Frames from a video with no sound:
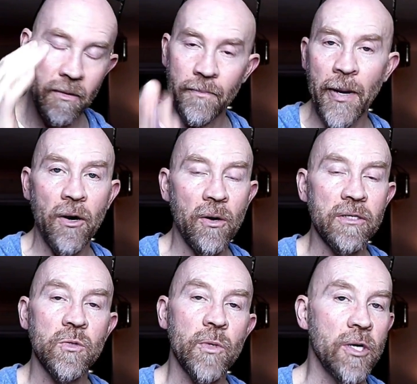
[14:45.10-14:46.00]
Pet
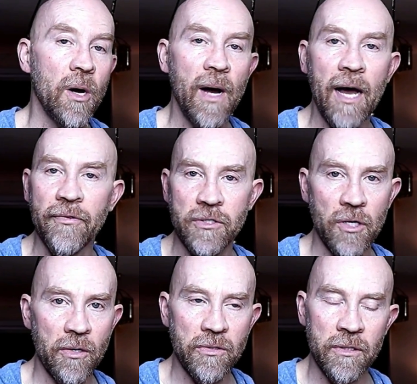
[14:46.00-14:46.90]
owners, we know how this
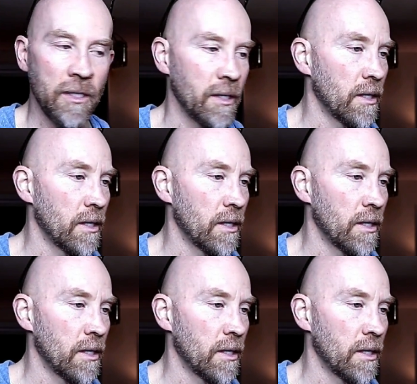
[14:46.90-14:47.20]
goes.